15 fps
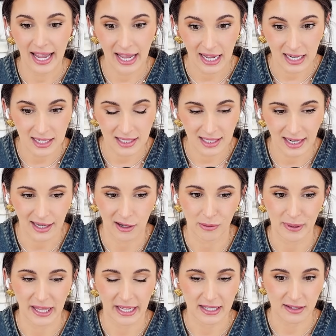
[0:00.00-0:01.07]
And it'll
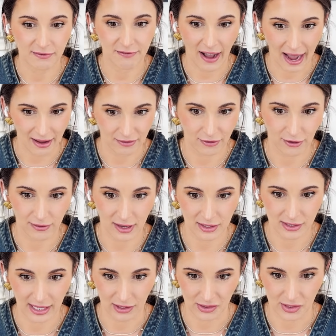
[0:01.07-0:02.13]
be like 5
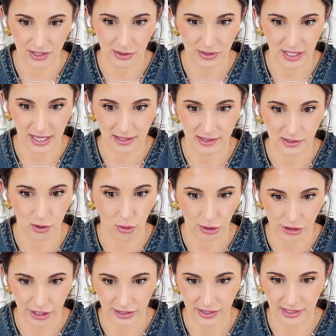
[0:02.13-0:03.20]
sales associates,
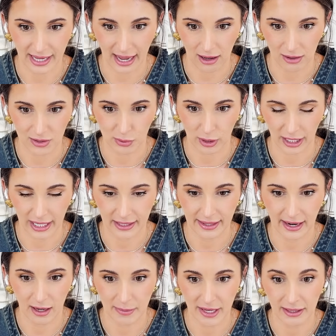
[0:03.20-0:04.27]
gorgeous gals working
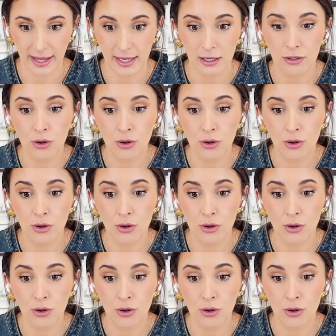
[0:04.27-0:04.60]
there being like,